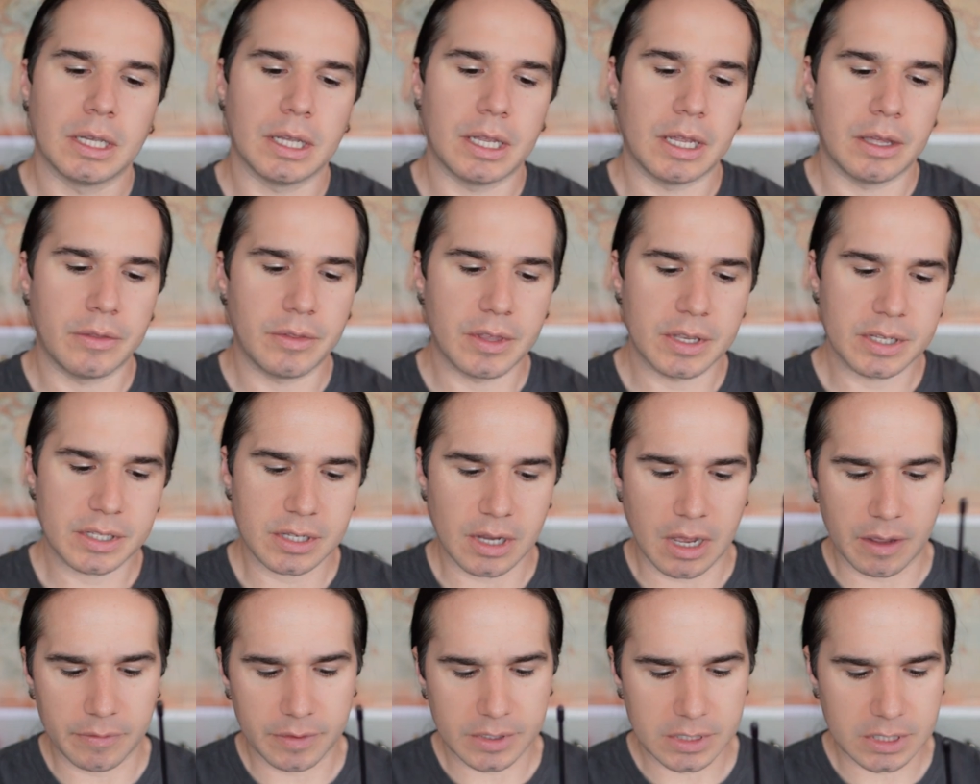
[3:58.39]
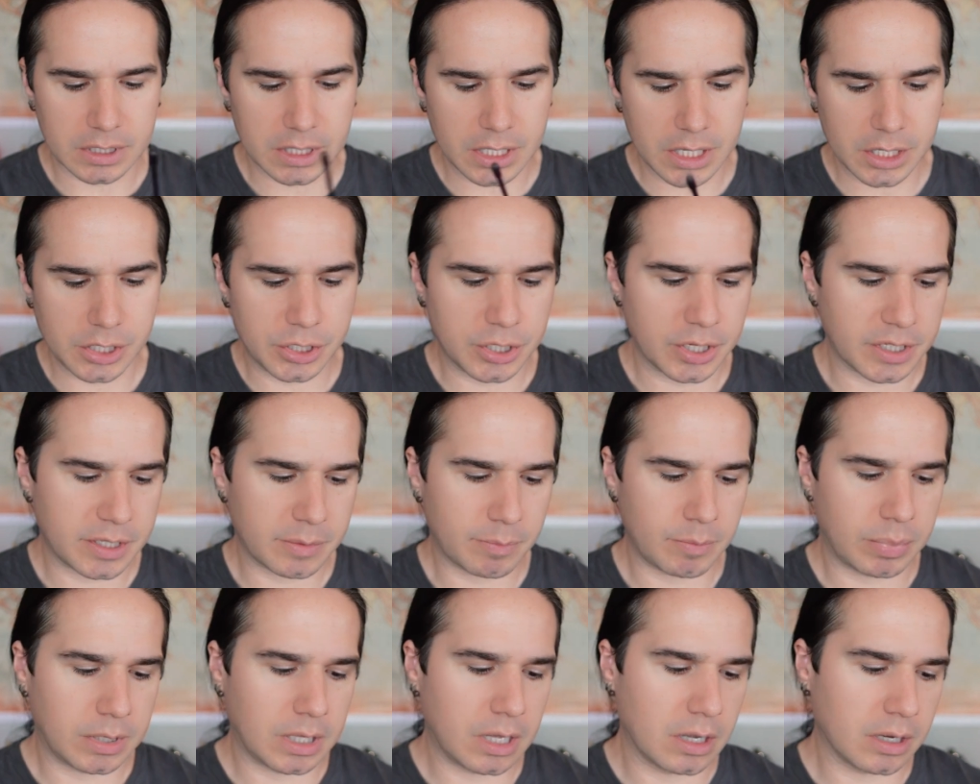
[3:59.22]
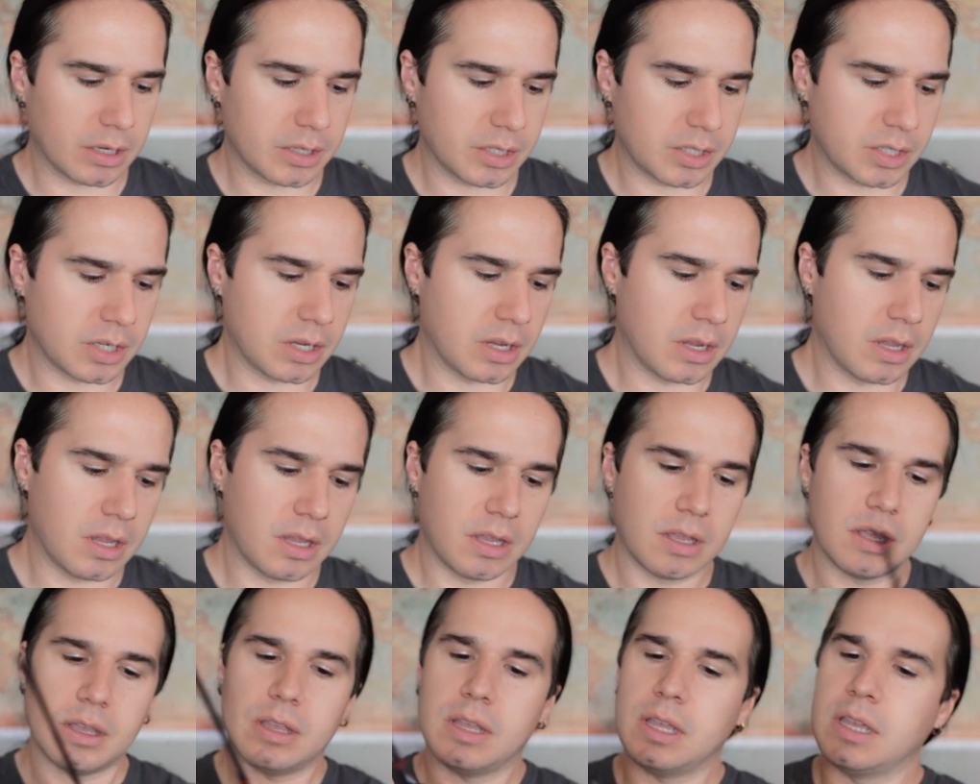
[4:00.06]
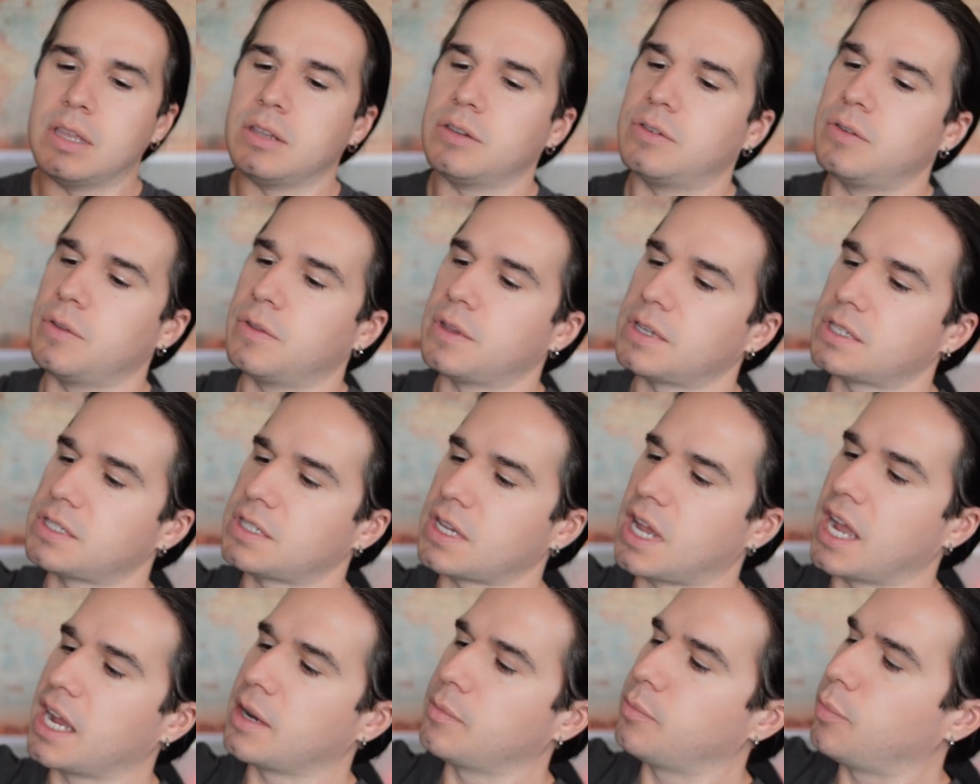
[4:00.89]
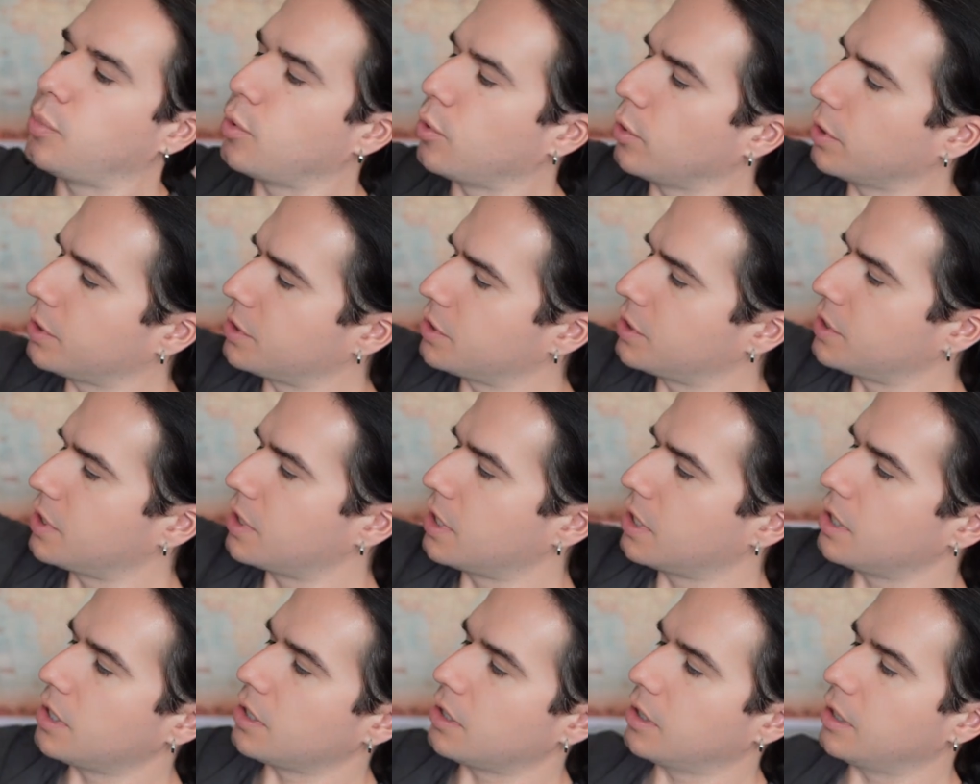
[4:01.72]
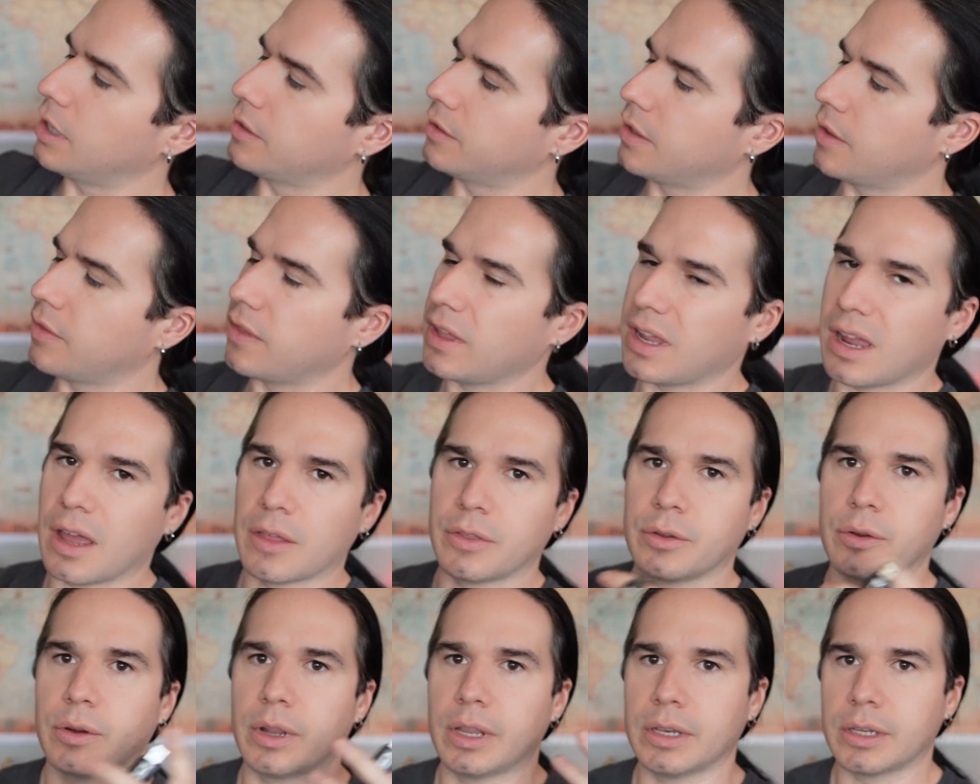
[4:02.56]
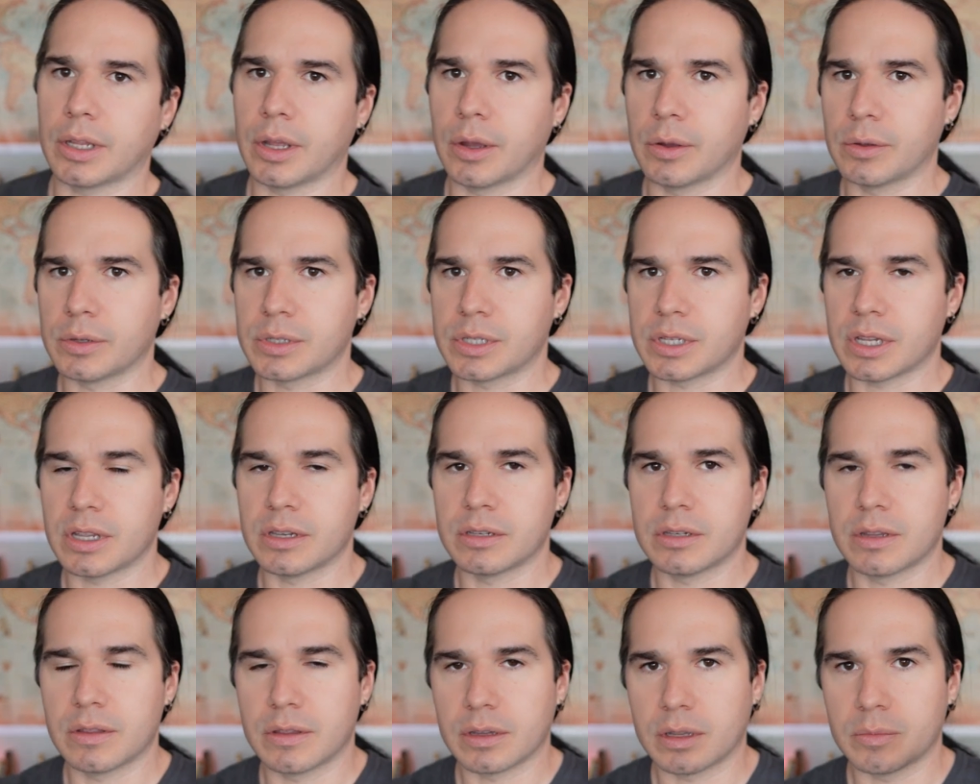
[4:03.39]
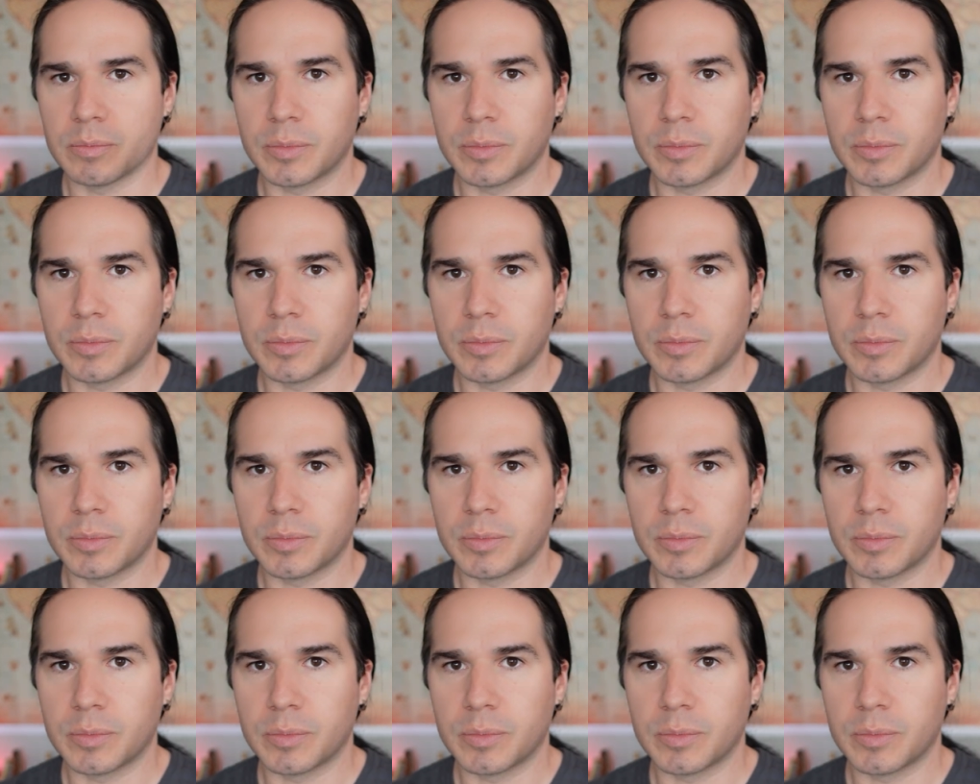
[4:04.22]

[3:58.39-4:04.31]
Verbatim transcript: and this obviously just plugs into the side ports here and then the other end goes into the